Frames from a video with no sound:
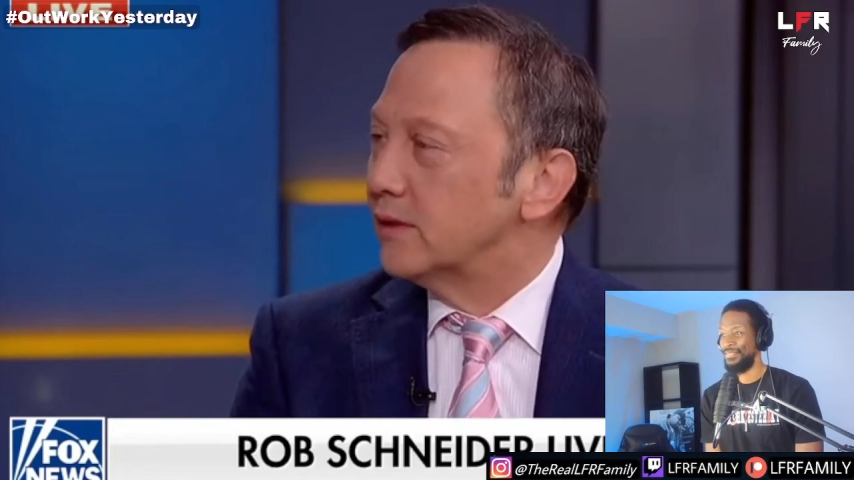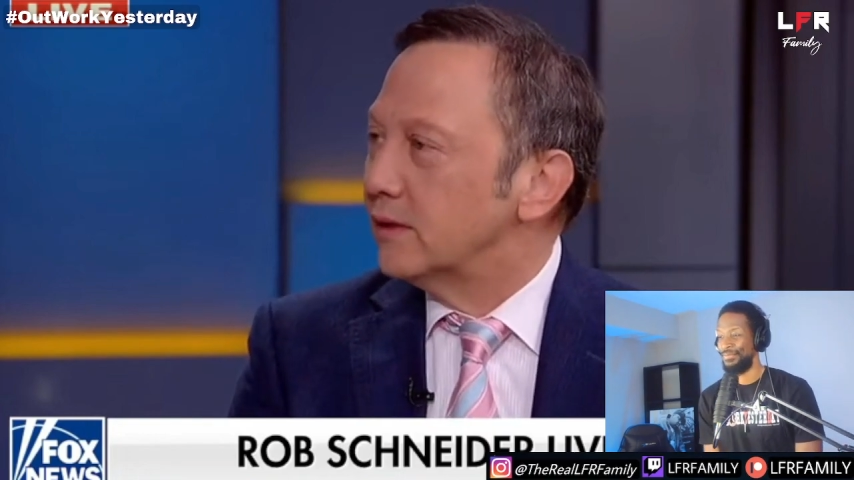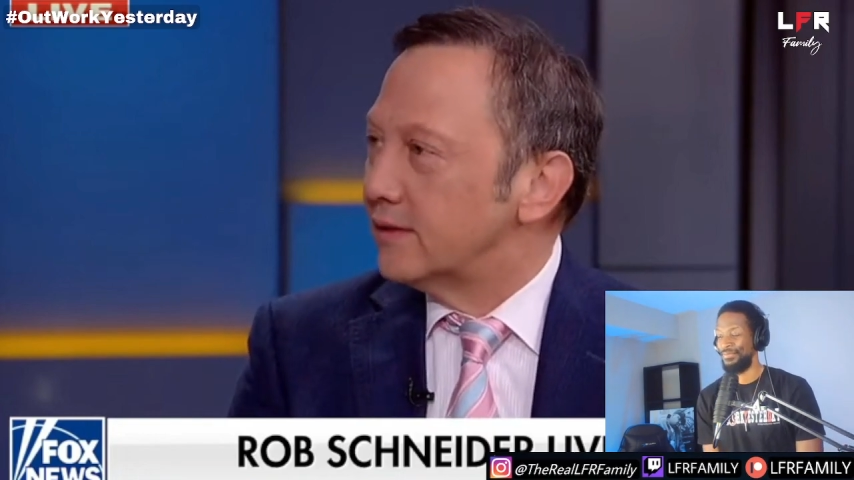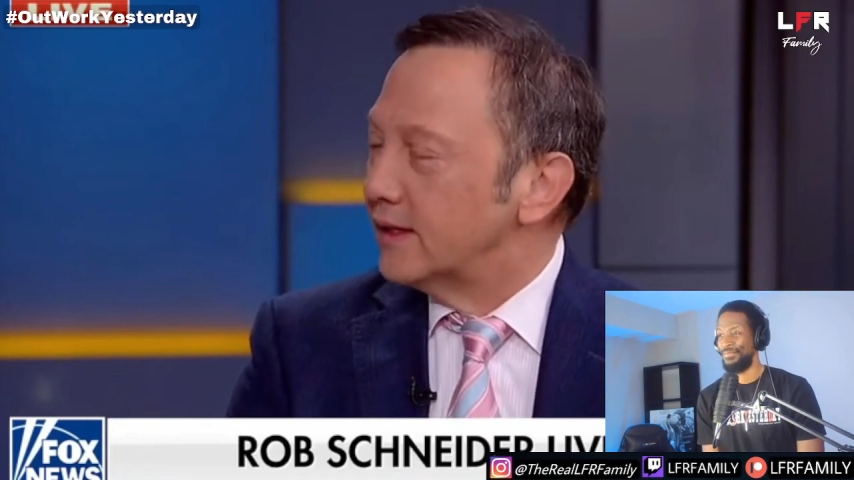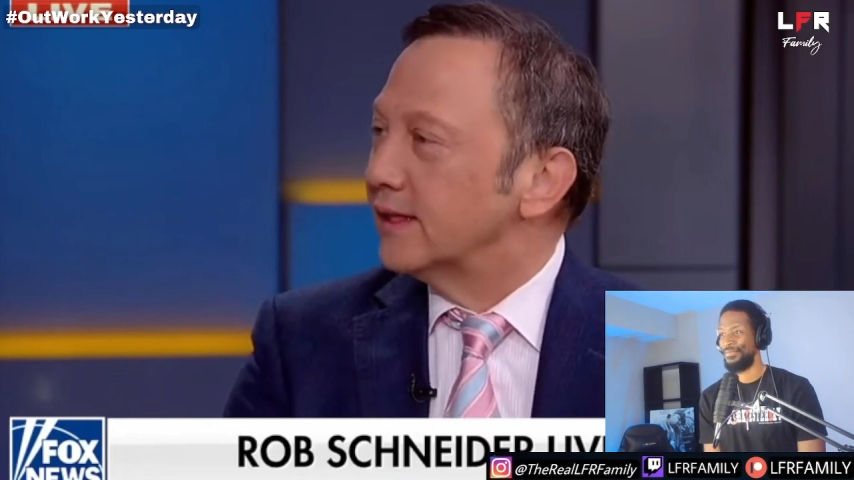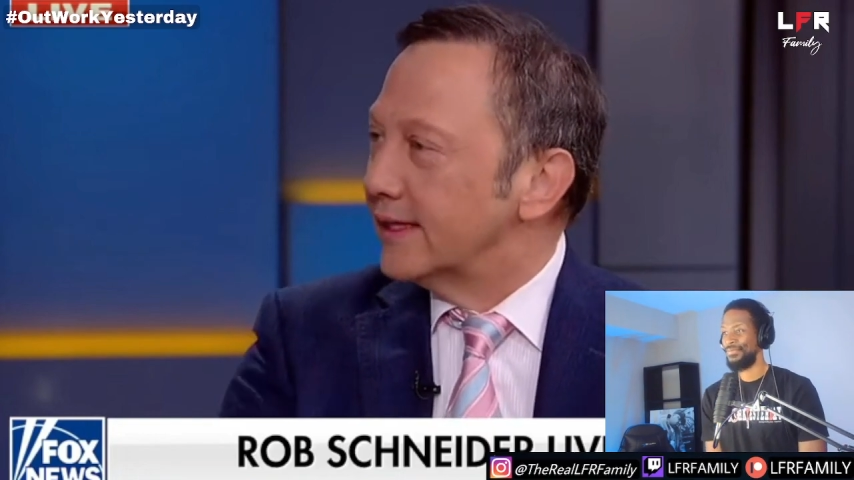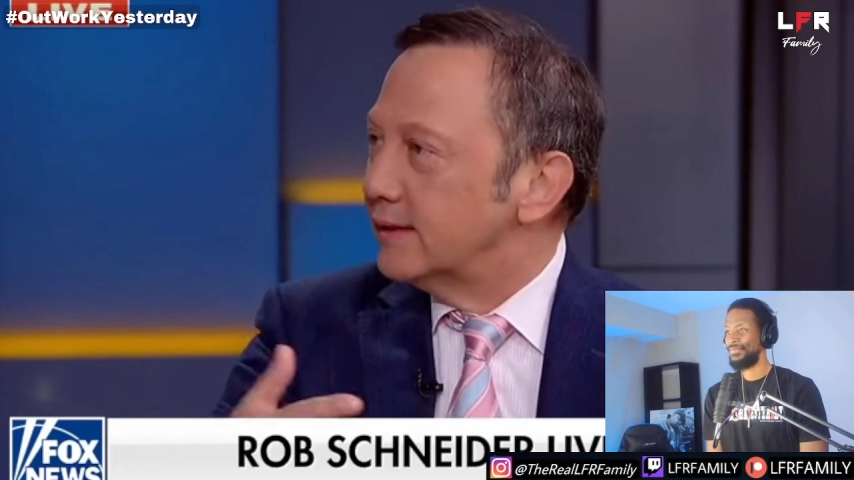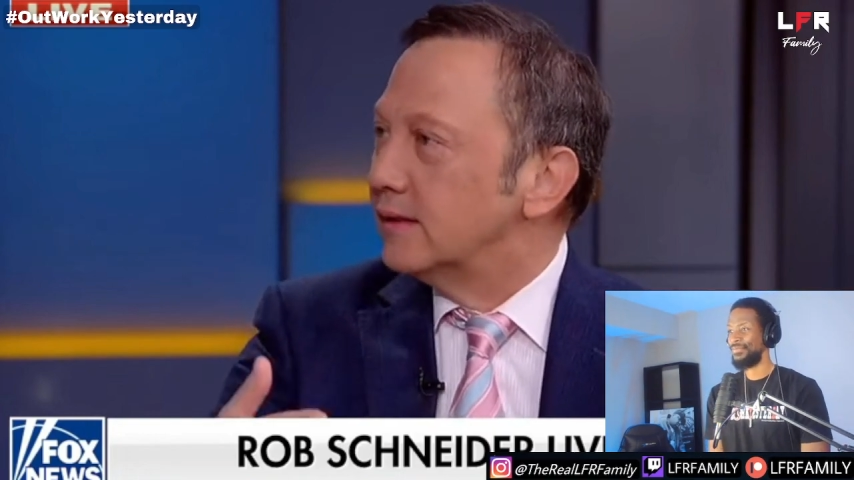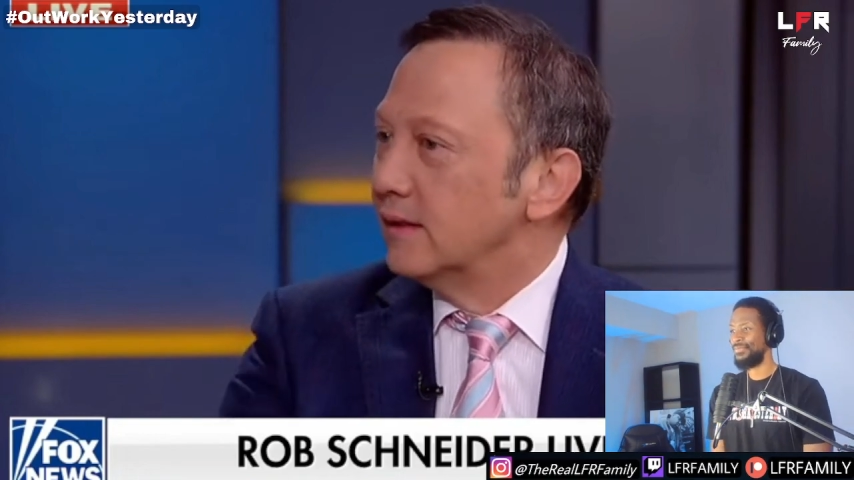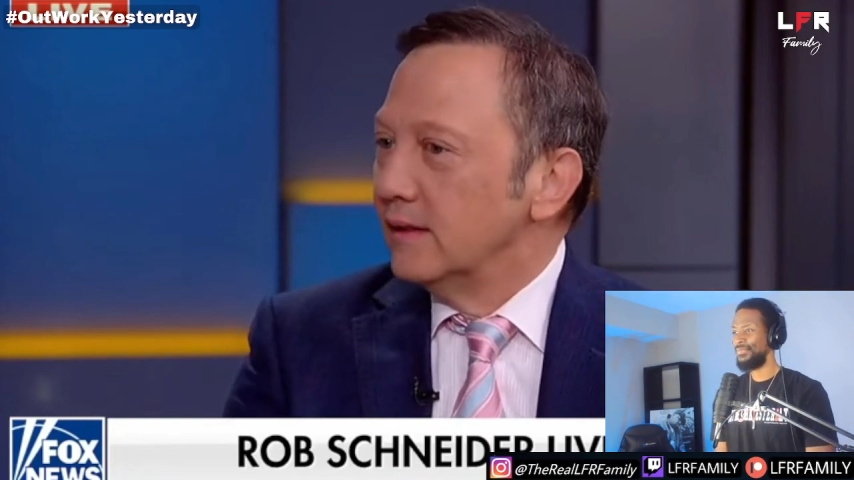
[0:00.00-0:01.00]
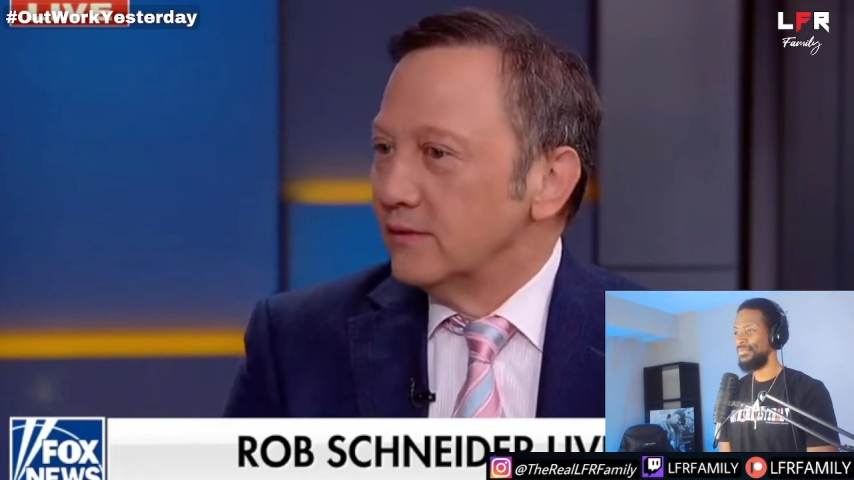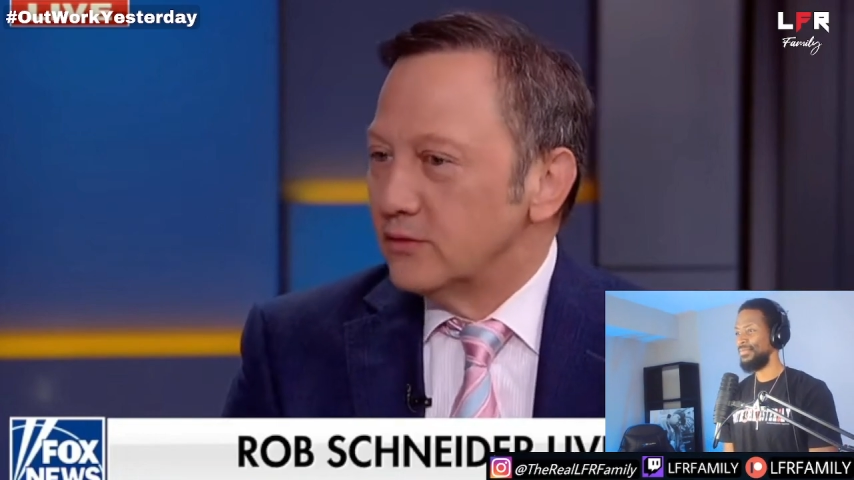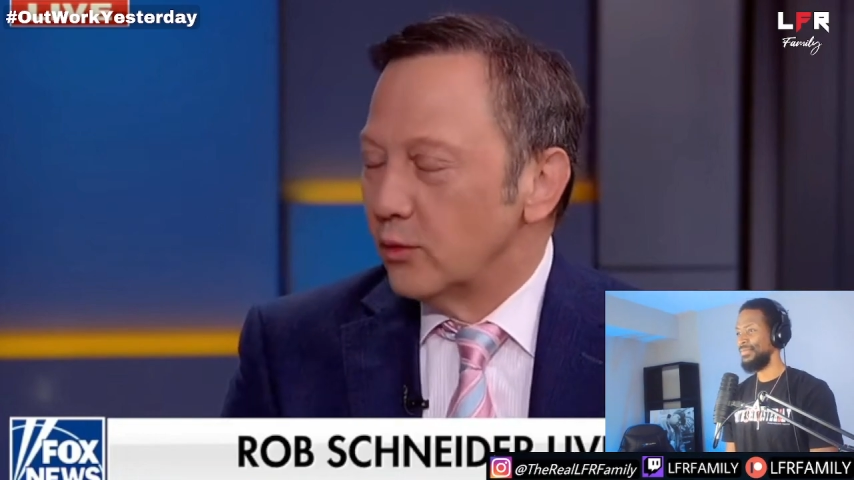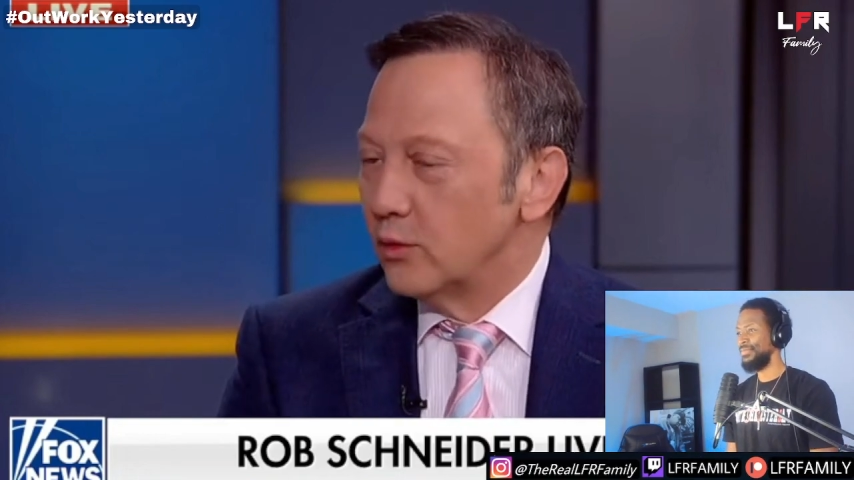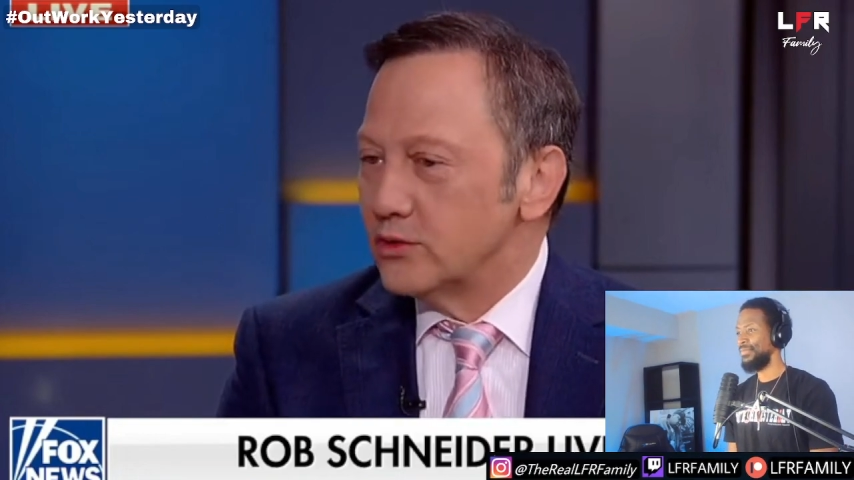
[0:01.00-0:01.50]
they lean
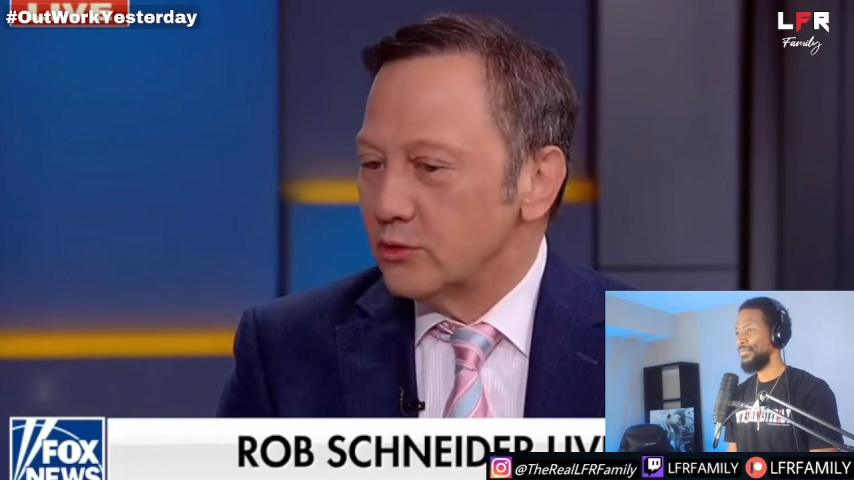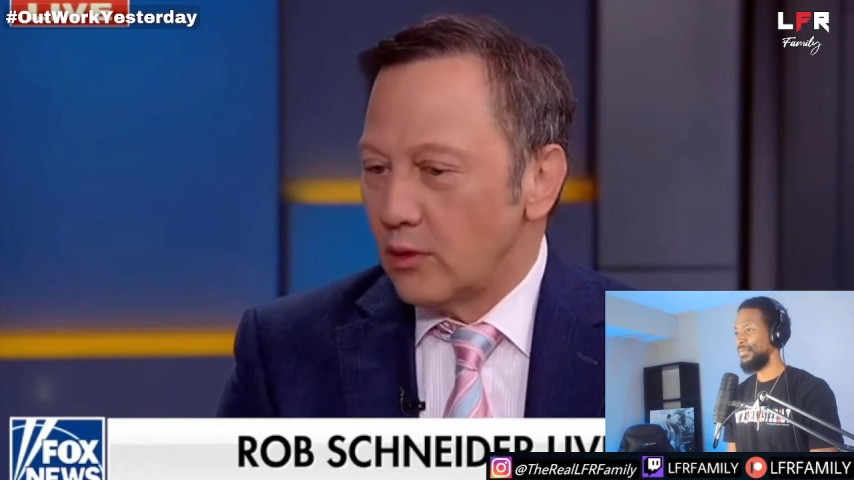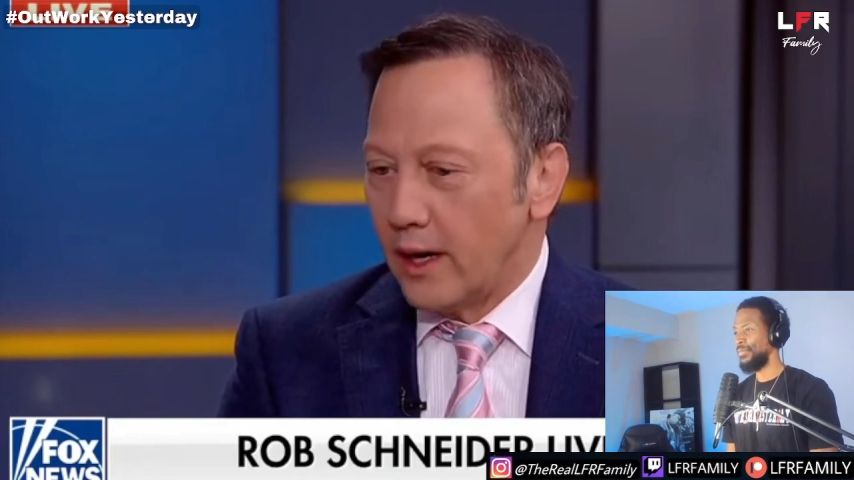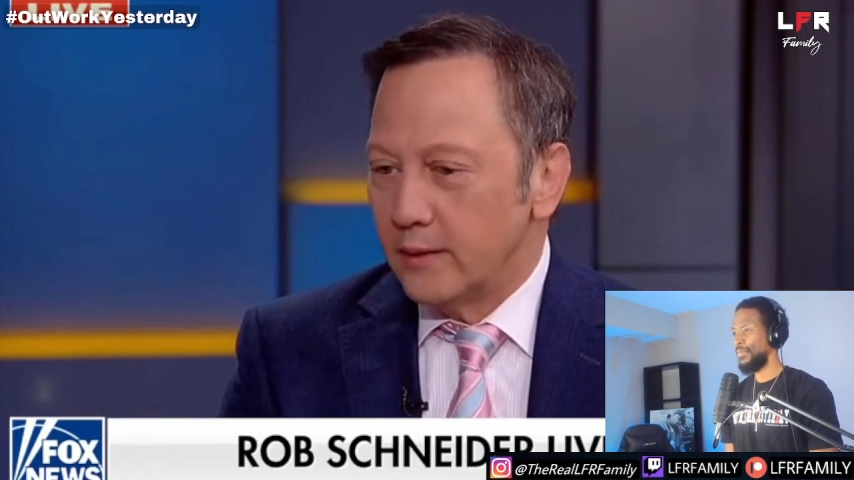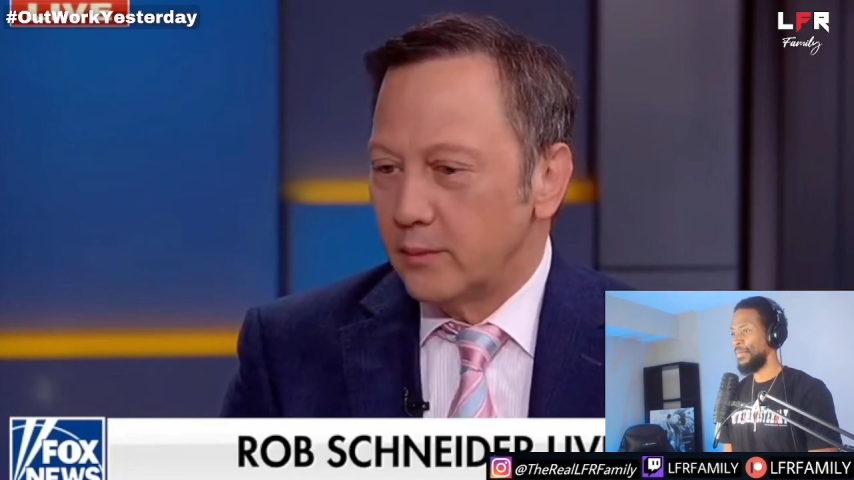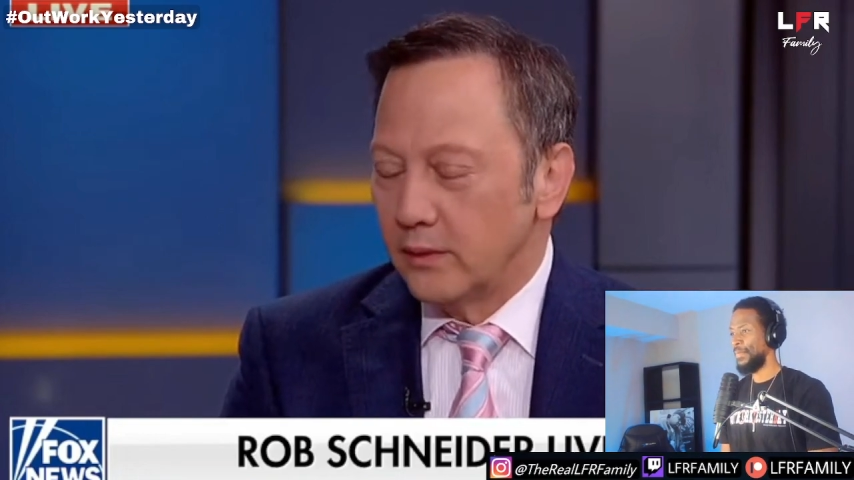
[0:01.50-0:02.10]
towards the right,